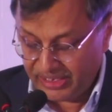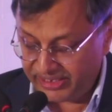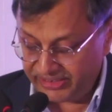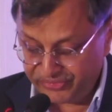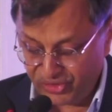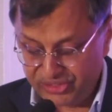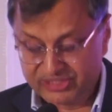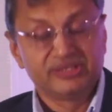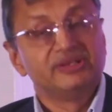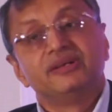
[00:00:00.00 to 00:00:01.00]
And of
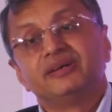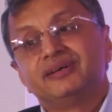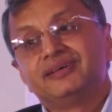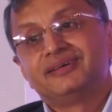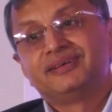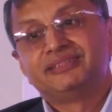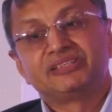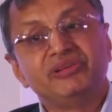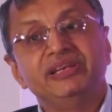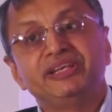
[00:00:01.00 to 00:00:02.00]
course,
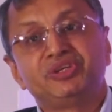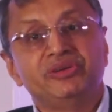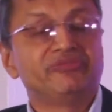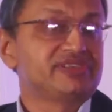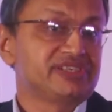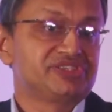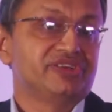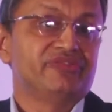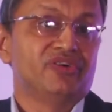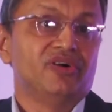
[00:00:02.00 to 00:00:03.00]
this will lead to
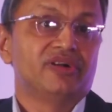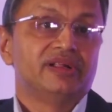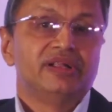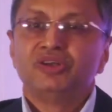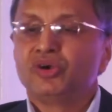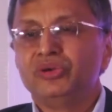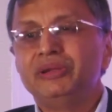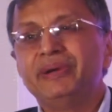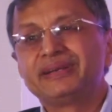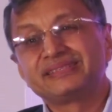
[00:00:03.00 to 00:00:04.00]
infrastructure for not
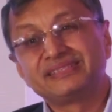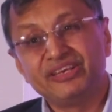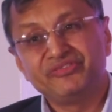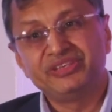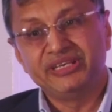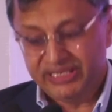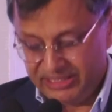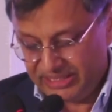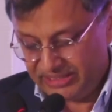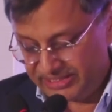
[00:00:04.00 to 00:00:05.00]
only better
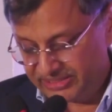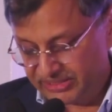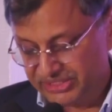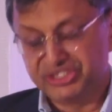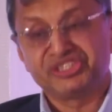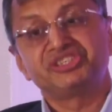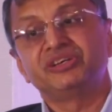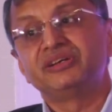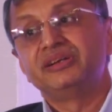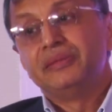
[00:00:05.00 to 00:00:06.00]
safety, lesser
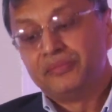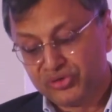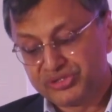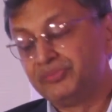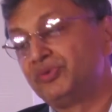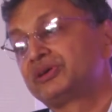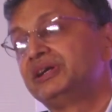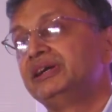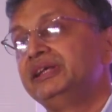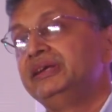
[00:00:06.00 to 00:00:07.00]
congestion, most
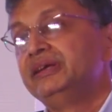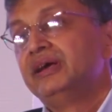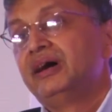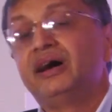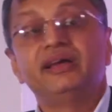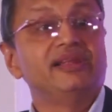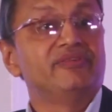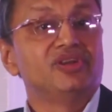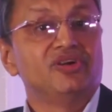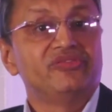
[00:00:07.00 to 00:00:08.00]
importantly, high
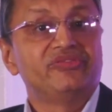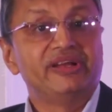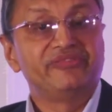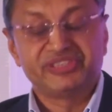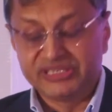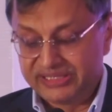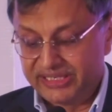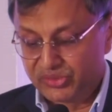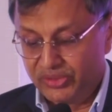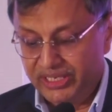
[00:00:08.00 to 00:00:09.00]
level of
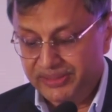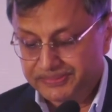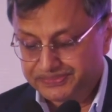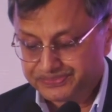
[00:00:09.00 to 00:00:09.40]
efficiency as well.